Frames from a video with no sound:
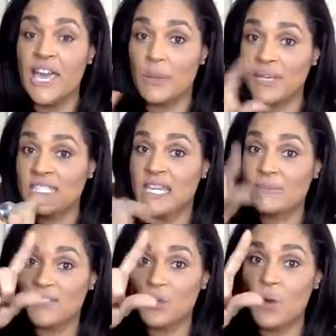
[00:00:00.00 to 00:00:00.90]
How many
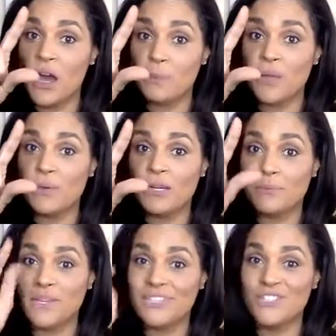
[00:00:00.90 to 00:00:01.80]
times have you uploaded
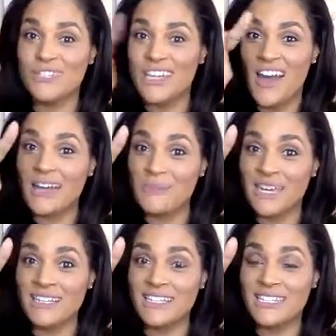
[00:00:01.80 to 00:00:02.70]
a picture and it
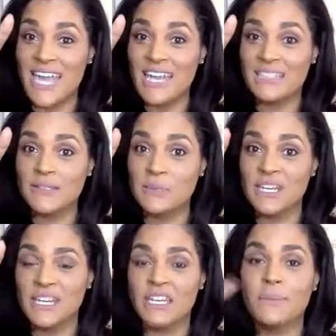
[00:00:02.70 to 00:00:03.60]
automatically tags
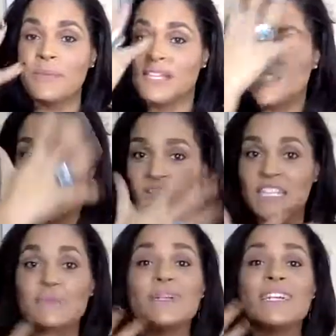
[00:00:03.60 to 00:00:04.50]
somebody in it? Because
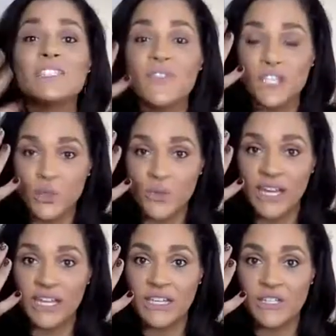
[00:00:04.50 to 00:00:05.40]
Facebook has facial
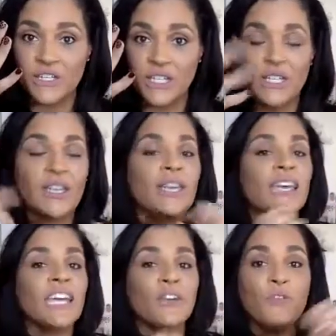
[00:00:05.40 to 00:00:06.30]
recognition.
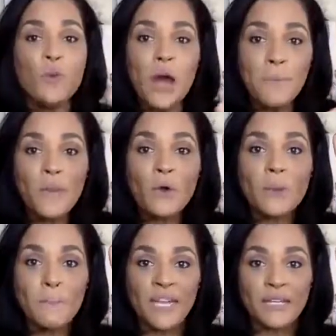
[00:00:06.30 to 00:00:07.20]
If you
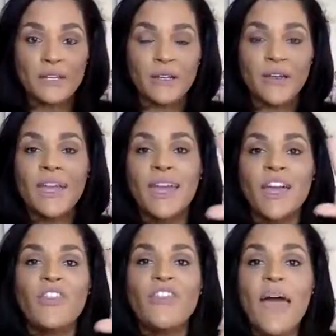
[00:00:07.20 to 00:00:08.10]
upload a banner
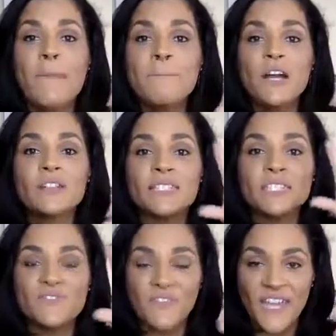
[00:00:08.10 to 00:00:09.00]
and that
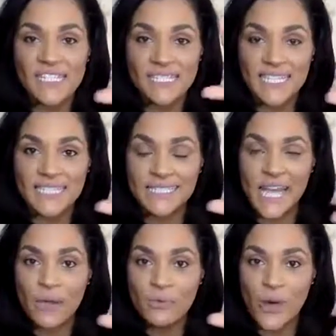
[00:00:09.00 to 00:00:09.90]
person's face is
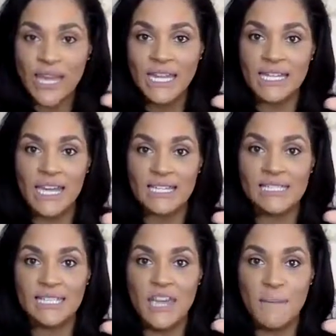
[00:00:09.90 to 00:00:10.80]
not
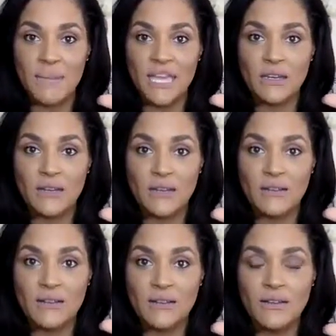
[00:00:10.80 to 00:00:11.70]
recognized in that banner,
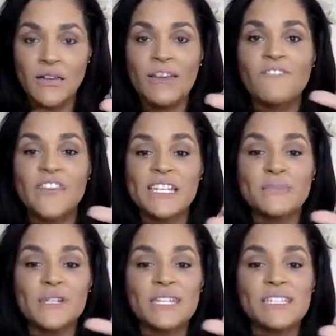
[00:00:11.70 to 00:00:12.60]

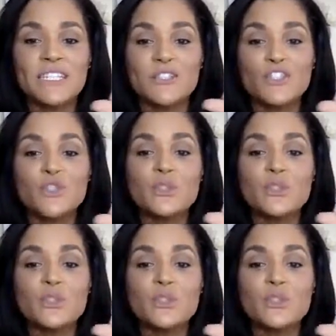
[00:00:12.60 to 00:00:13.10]
Facebook considers